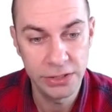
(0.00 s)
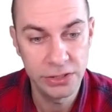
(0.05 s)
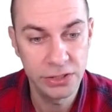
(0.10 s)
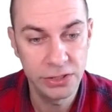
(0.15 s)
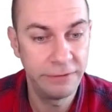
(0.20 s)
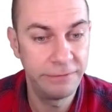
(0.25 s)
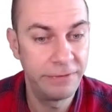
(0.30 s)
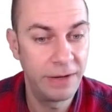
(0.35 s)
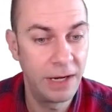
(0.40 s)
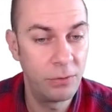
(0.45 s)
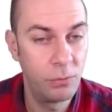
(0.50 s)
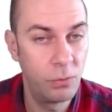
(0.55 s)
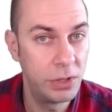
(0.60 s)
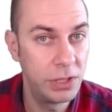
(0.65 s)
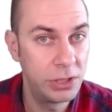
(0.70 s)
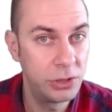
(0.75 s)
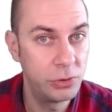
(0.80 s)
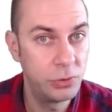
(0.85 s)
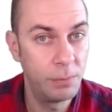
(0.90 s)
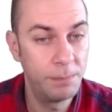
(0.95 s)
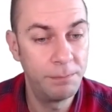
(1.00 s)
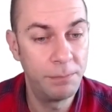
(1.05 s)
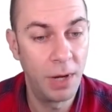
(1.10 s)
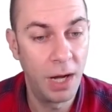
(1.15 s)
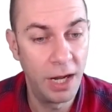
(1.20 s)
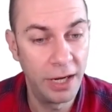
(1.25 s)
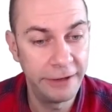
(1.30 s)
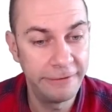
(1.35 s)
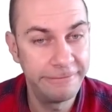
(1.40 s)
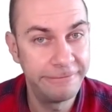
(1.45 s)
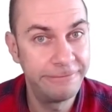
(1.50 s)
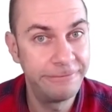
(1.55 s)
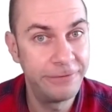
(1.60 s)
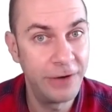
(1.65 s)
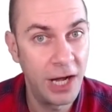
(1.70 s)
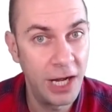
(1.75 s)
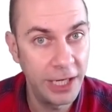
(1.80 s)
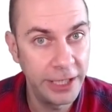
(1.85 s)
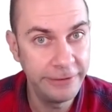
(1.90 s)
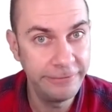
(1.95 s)
So if I wanted to buy
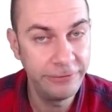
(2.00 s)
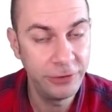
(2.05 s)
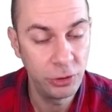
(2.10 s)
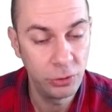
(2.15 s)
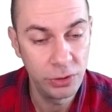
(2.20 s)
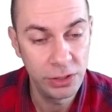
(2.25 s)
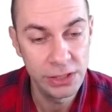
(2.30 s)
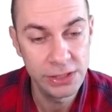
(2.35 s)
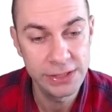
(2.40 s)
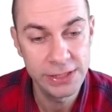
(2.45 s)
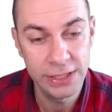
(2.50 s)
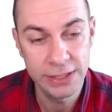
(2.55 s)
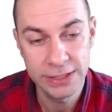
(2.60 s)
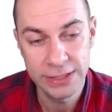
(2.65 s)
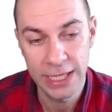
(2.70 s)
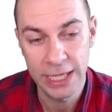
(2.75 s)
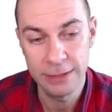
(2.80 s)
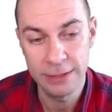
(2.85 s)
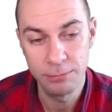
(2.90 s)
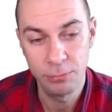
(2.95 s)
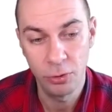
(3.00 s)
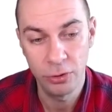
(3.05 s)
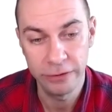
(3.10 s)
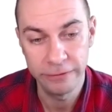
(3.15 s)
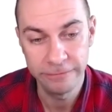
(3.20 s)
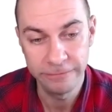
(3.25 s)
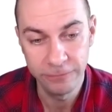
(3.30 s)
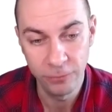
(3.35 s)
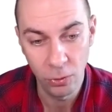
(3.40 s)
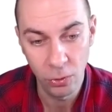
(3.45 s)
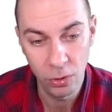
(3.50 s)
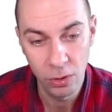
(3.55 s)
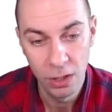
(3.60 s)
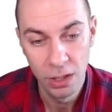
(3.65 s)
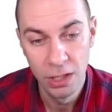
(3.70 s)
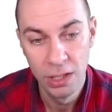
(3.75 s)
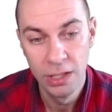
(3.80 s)
5 units at 10.4,